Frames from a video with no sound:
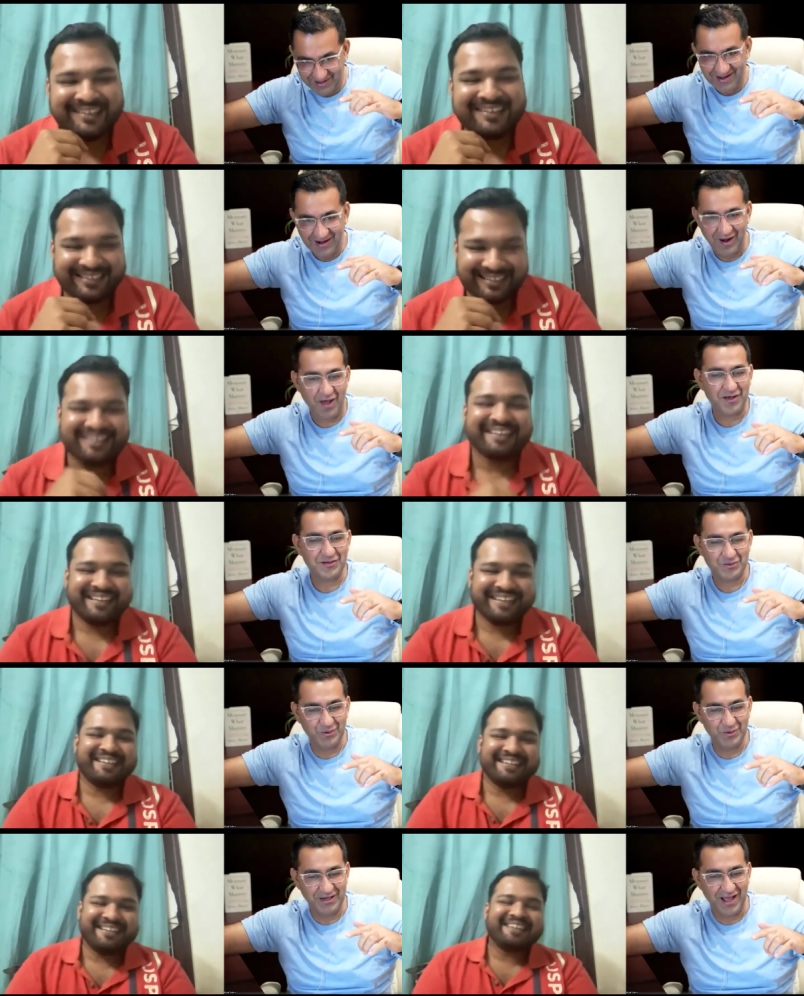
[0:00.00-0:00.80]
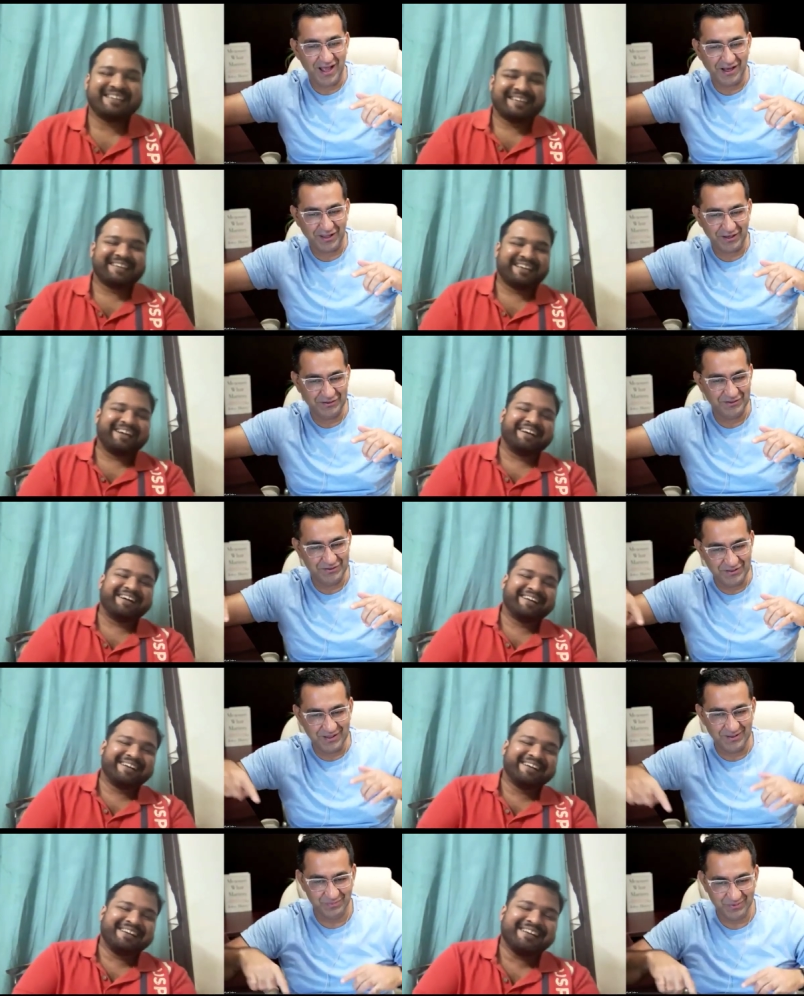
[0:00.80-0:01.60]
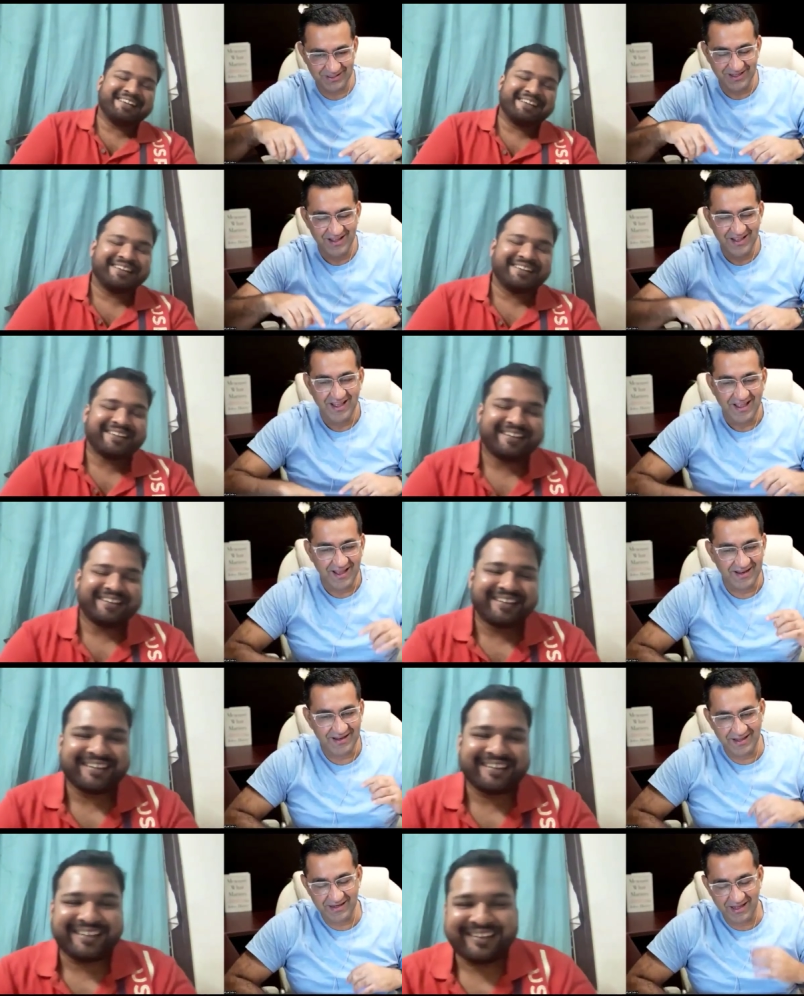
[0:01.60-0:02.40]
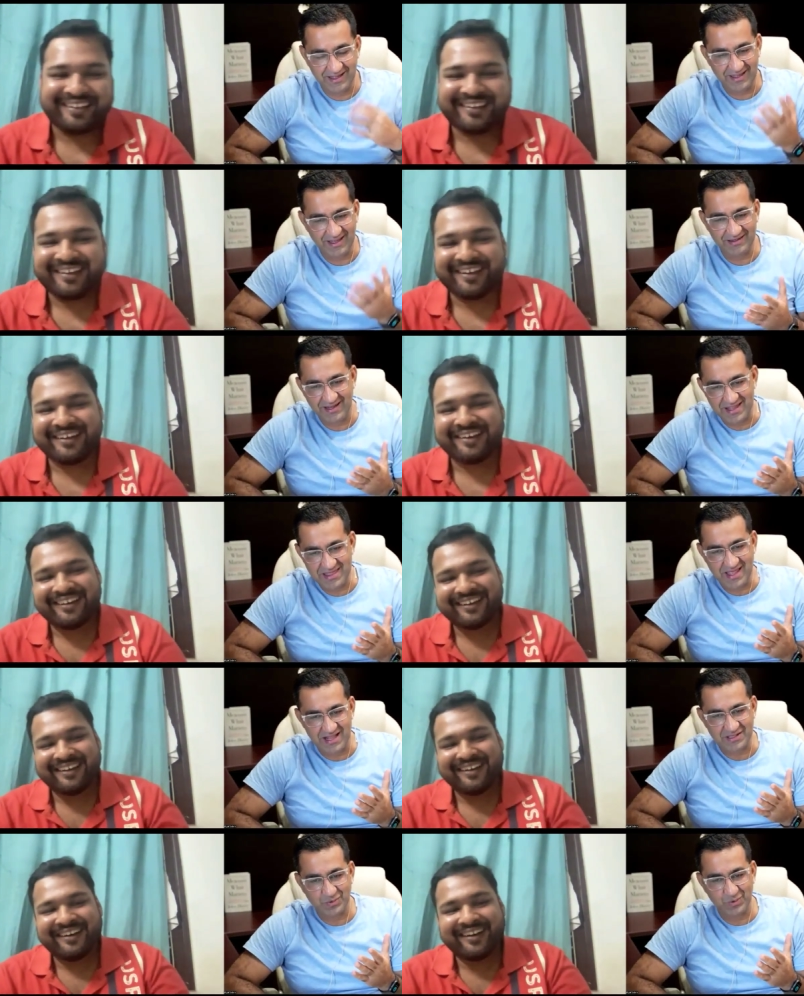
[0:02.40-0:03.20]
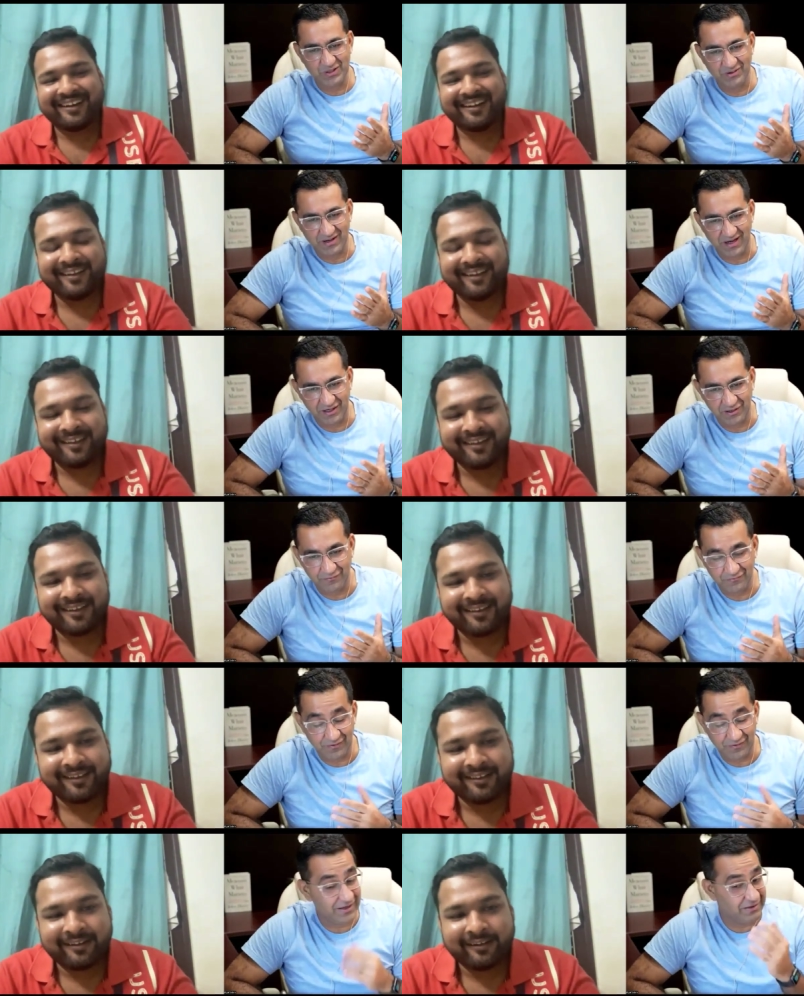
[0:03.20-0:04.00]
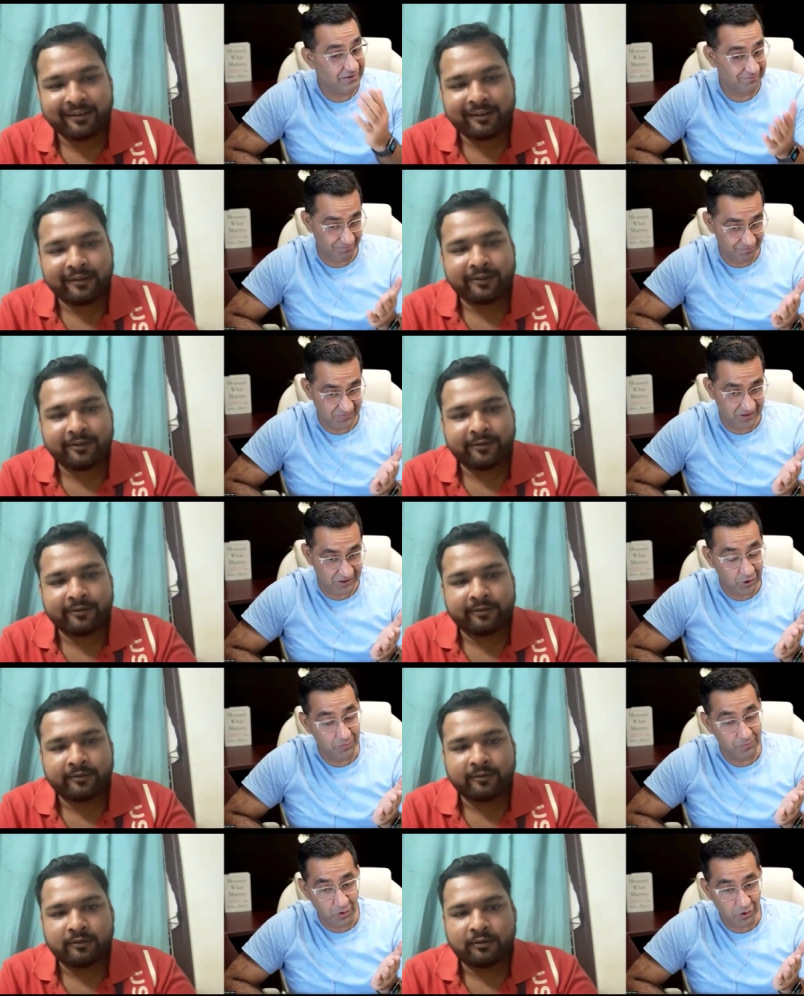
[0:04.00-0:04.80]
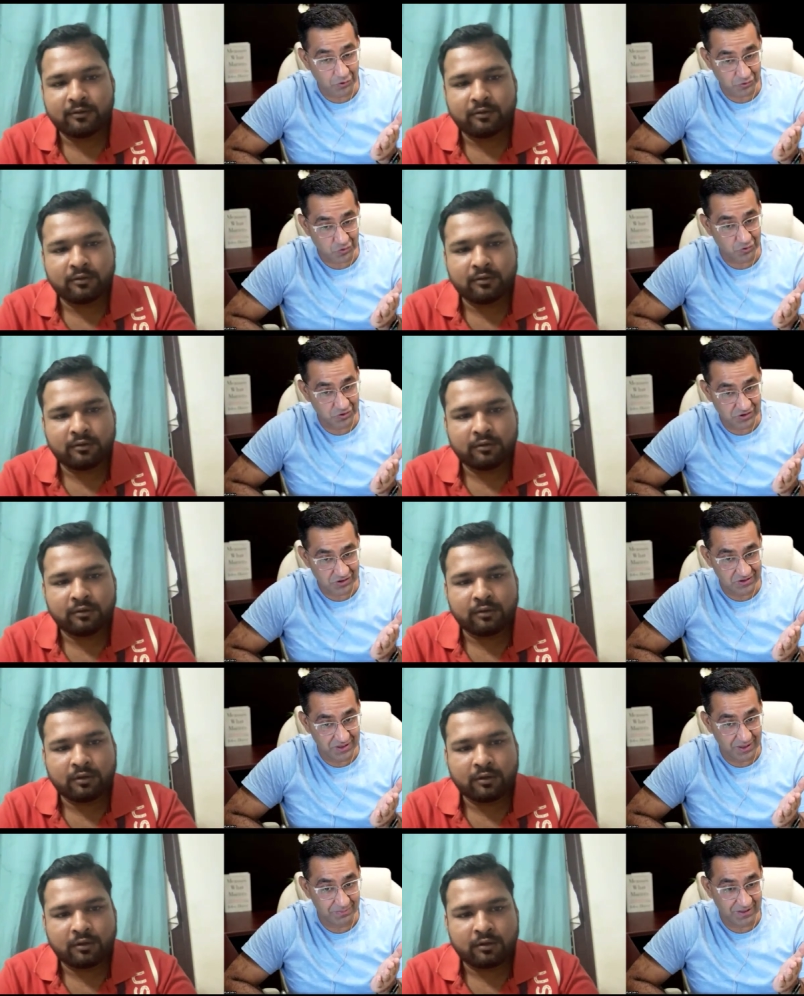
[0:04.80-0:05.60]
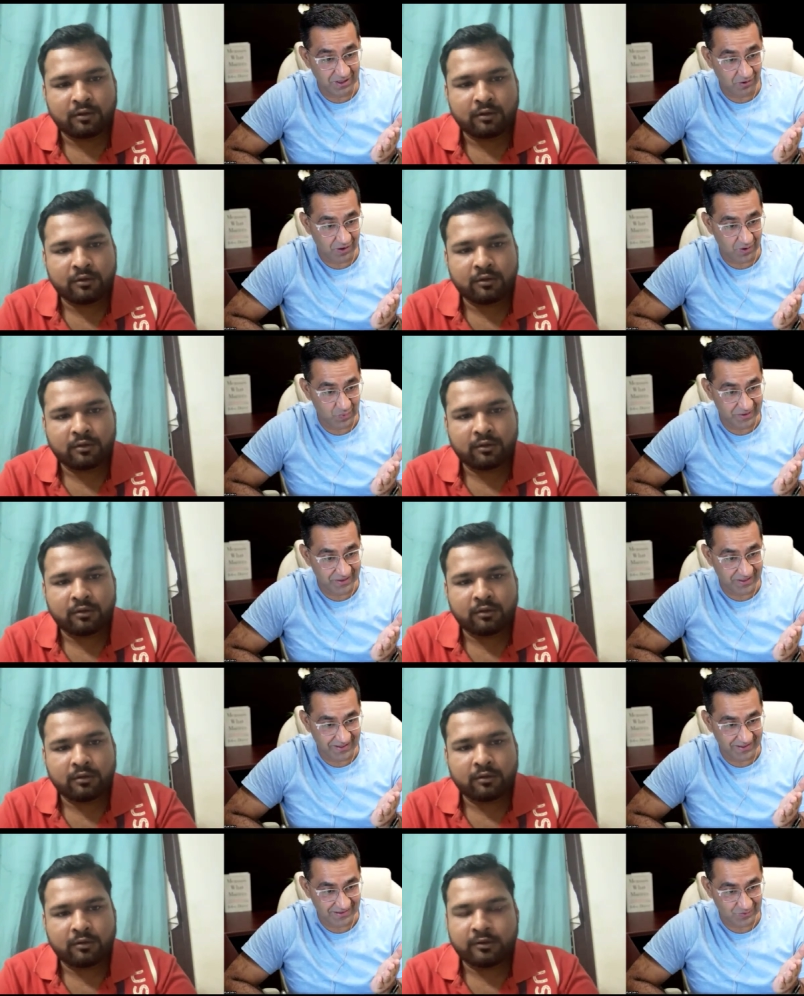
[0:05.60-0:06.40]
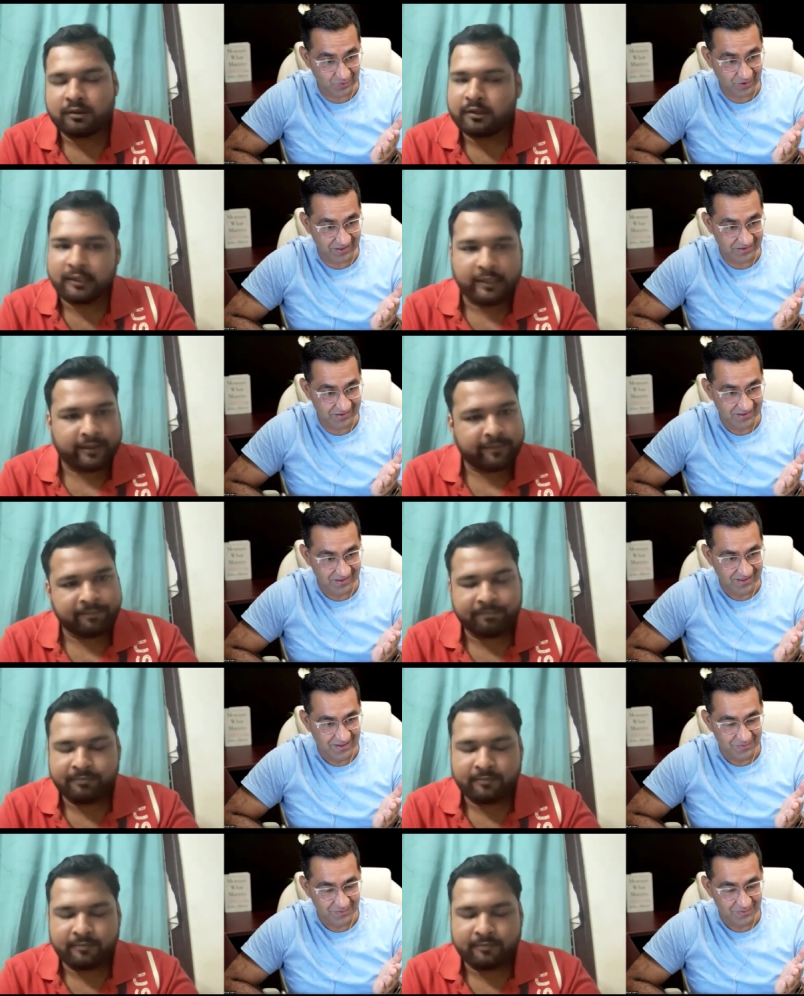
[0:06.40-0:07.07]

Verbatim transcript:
Speaker 1: it, last twenty accuracy dips, and and, and and that's when you kind of and your mock scores dipped along with that as well yeah.